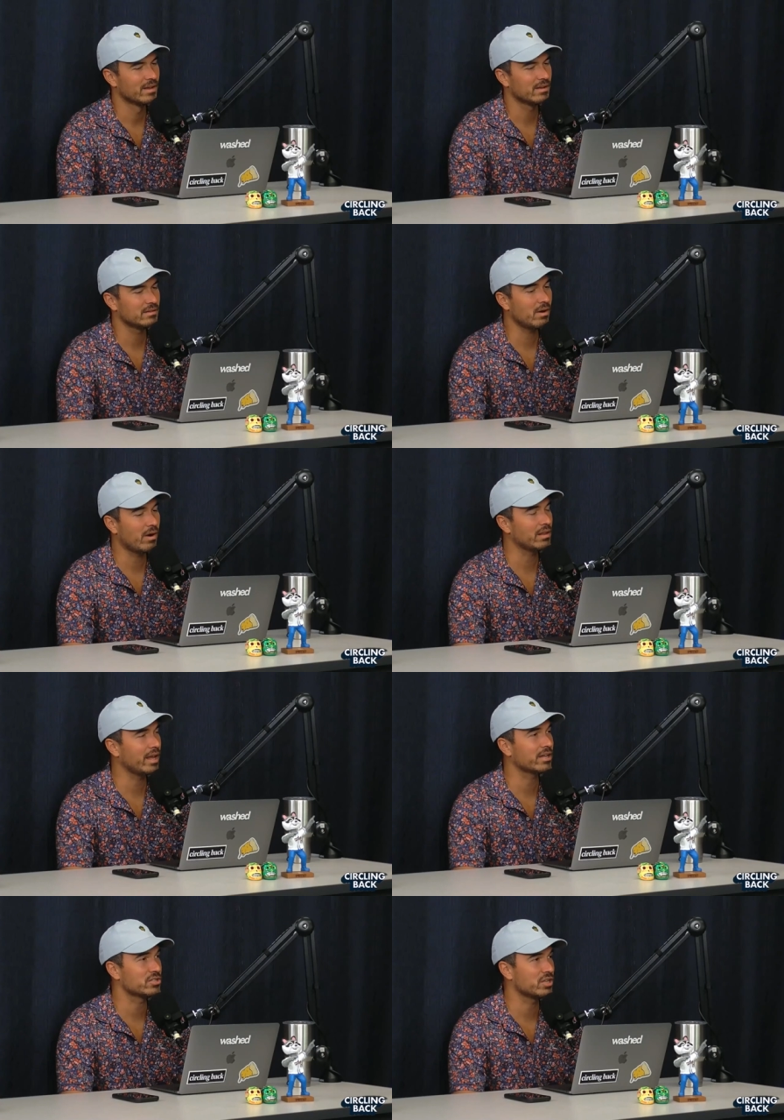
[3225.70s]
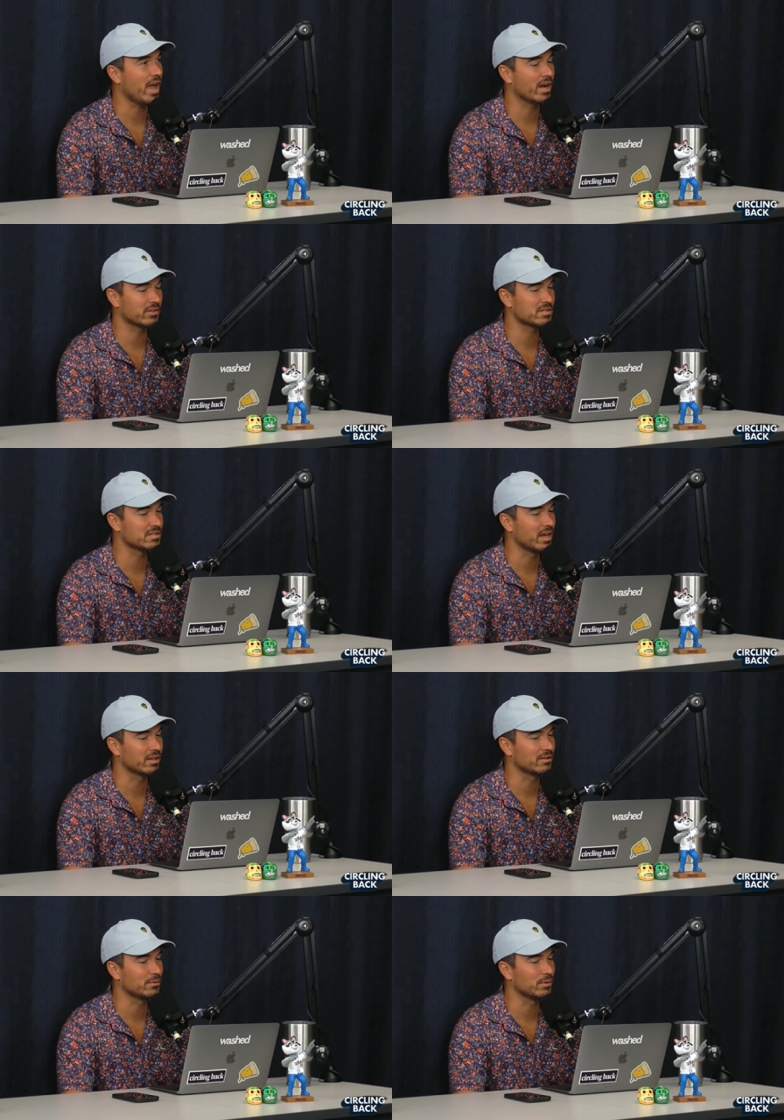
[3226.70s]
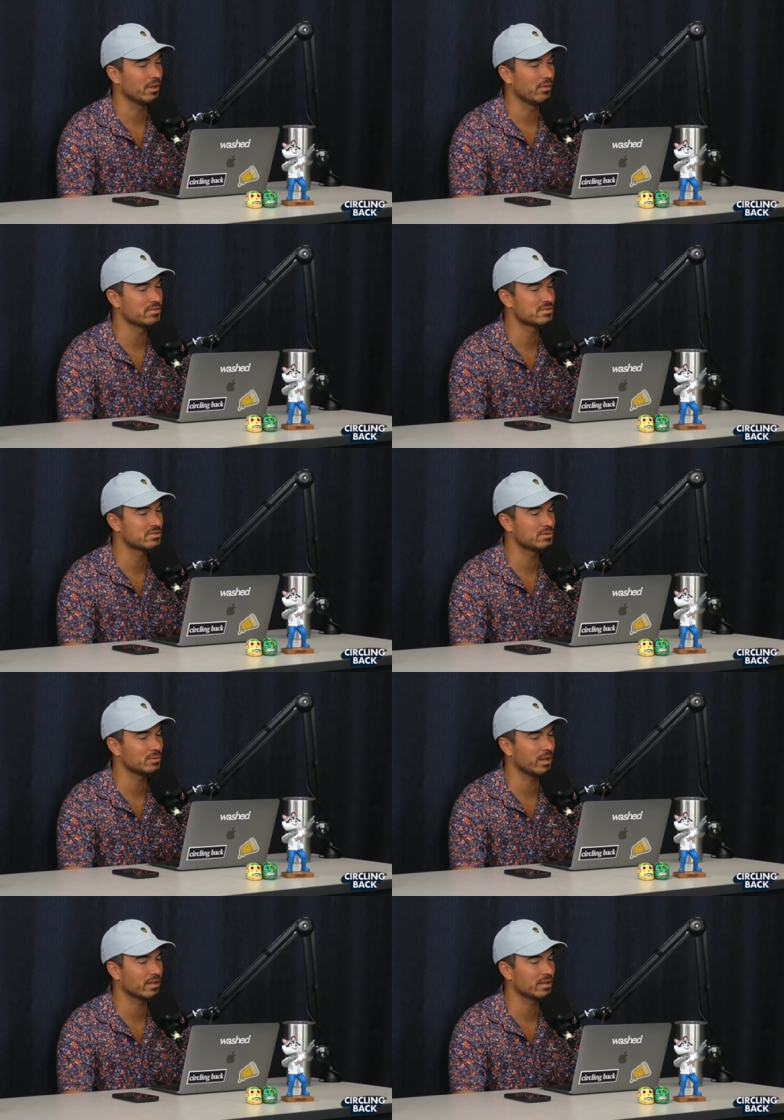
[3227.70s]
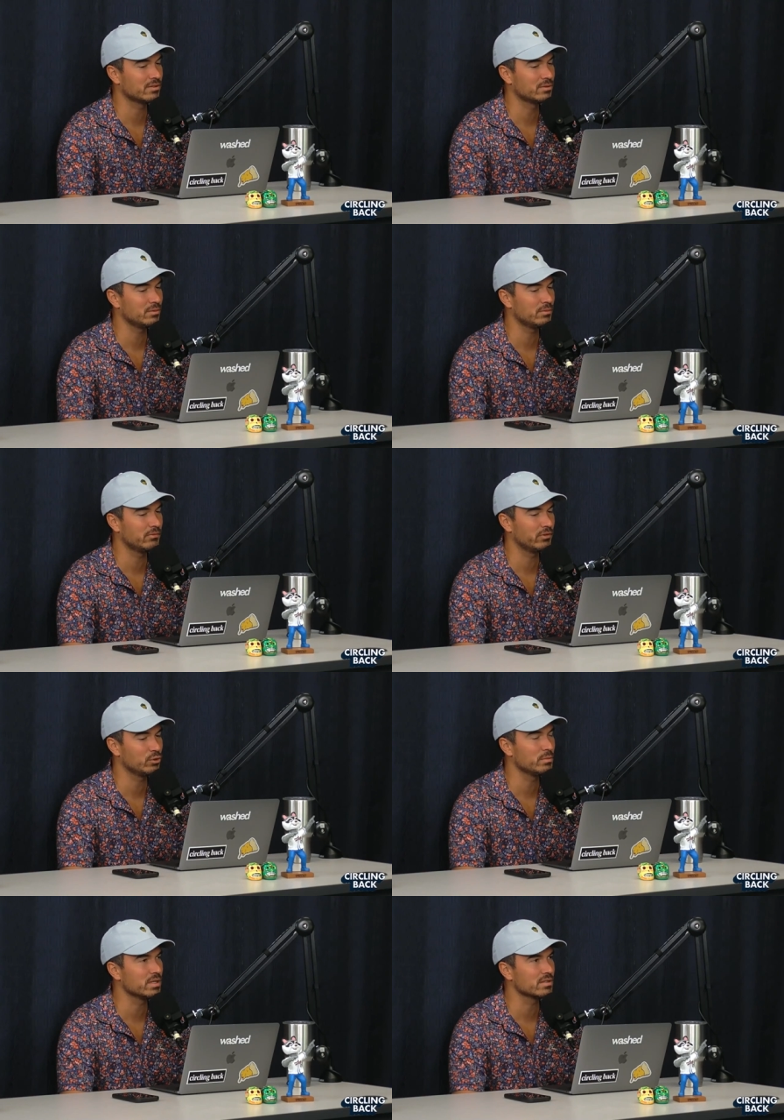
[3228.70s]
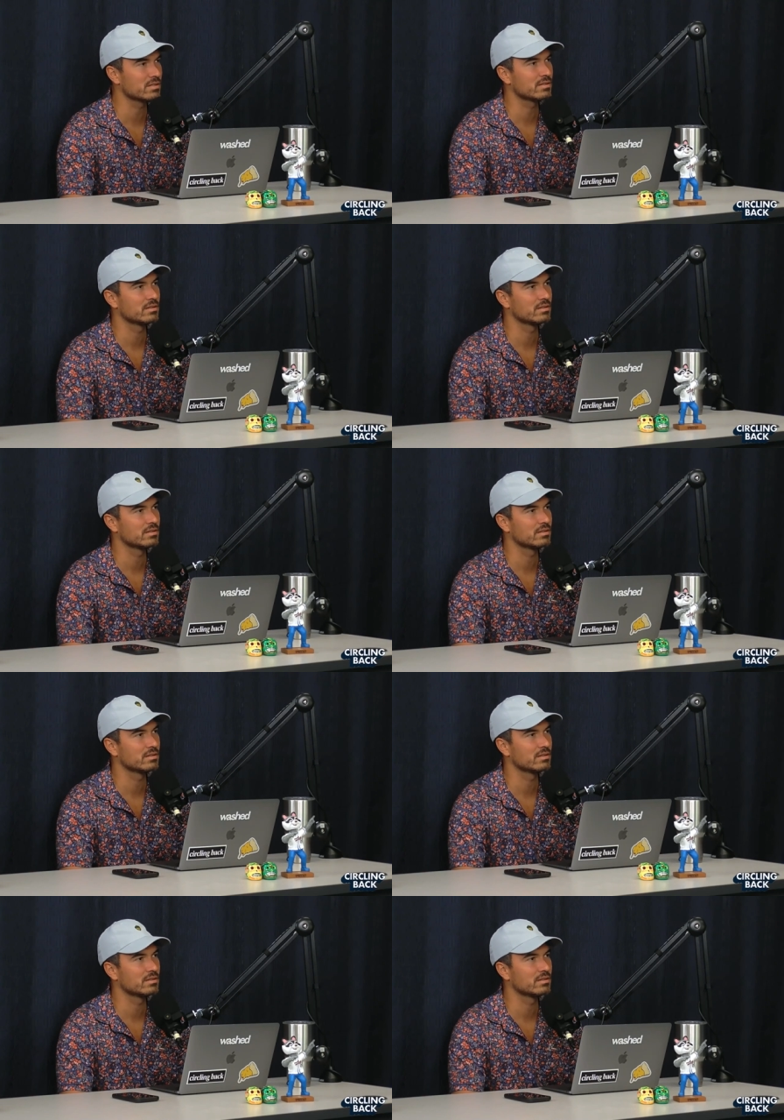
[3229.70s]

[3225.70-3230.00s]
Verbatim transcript: No, I like a shag. This is not a good one though. This is too like it's too voluminous.